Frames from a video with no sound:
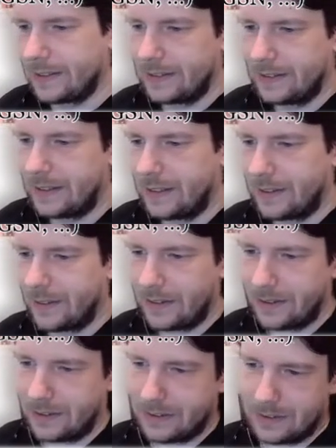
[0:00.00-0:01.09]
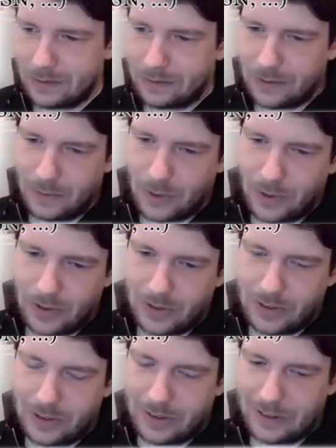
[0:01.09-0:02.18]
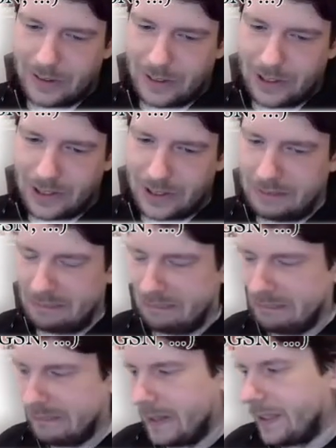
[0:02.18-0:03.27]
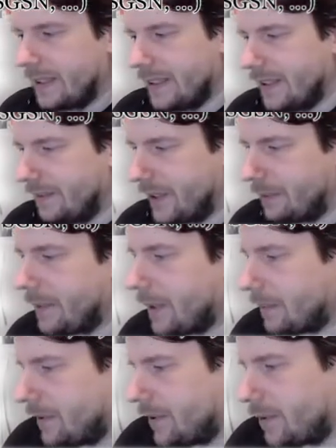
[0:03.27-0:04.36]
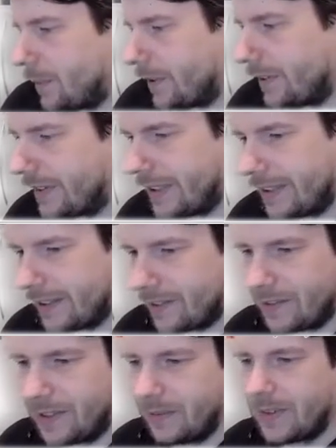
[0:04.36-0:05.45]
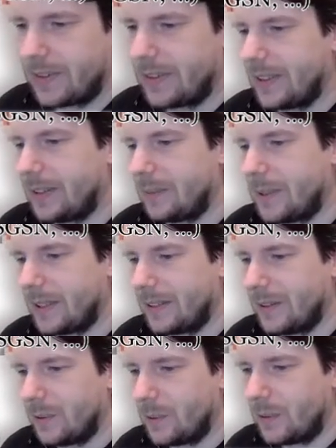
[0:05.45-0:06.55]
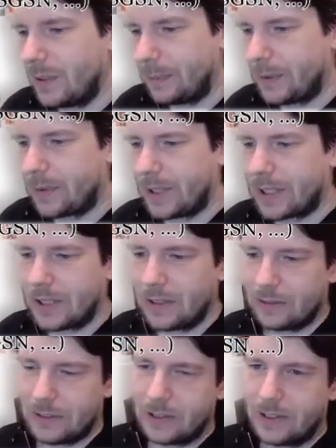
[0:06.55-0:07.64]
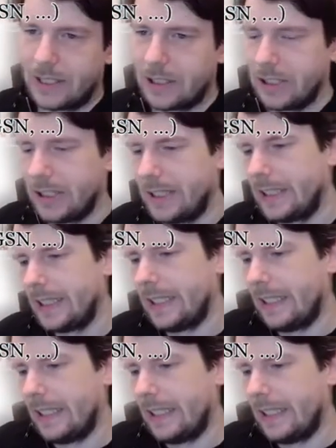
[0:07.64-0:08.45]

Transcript: are sent from source to destination. There may be response datagrams, but no abstraction of a connection.